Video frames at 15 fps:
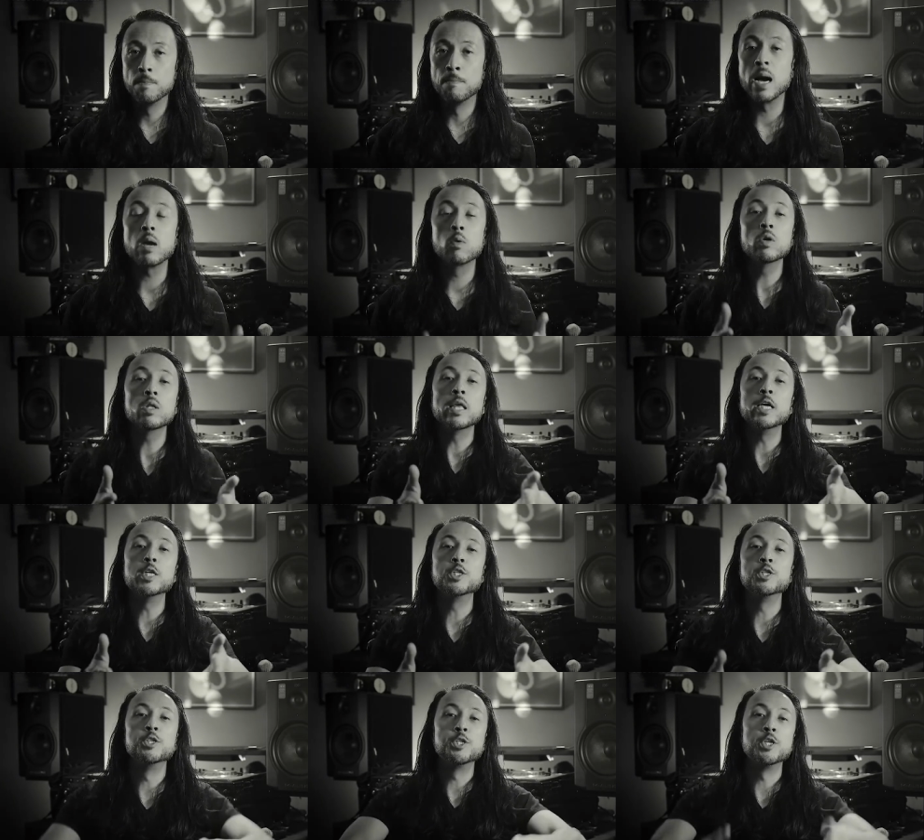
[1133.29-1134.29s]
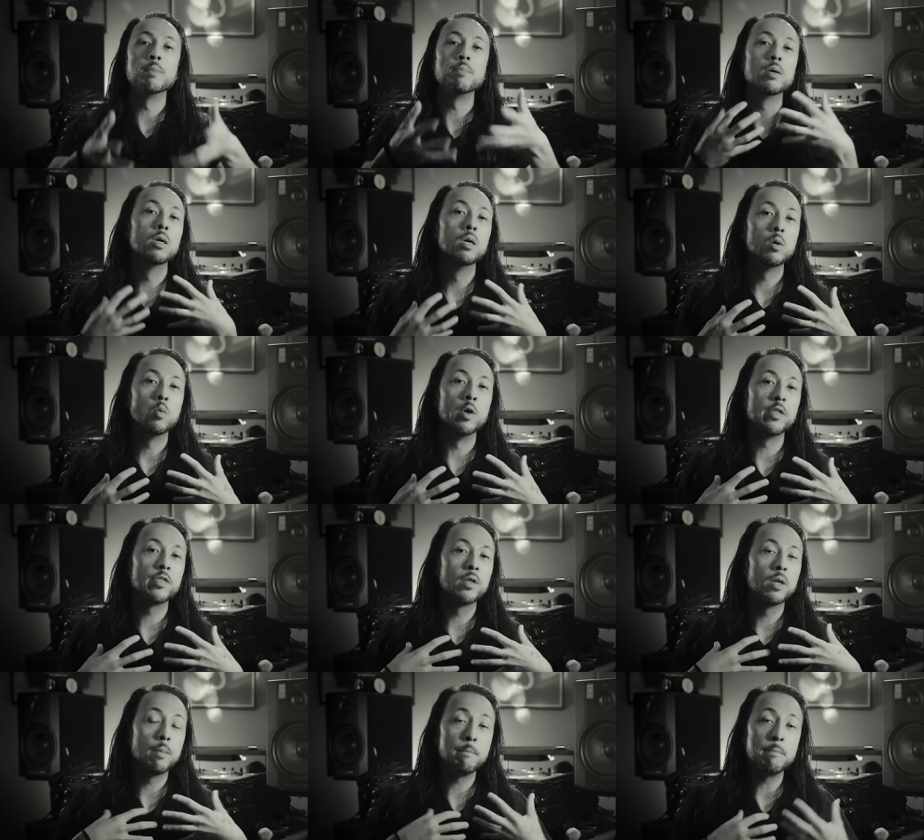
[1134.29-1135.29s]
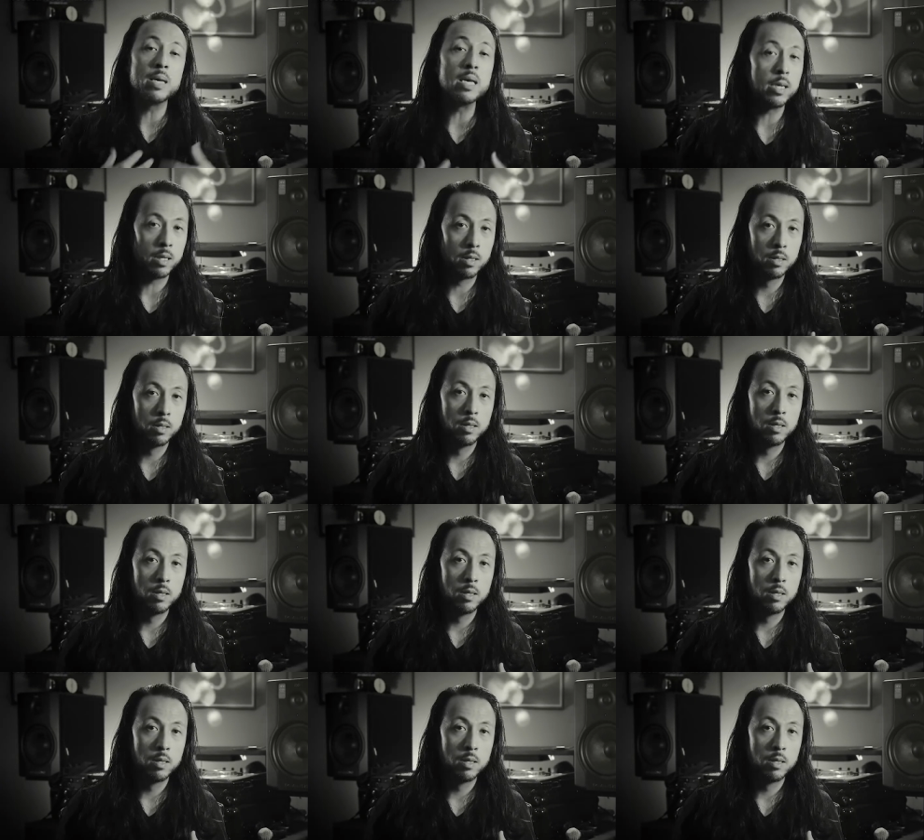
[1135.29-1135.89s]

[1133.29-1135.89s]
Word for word: my relationship with me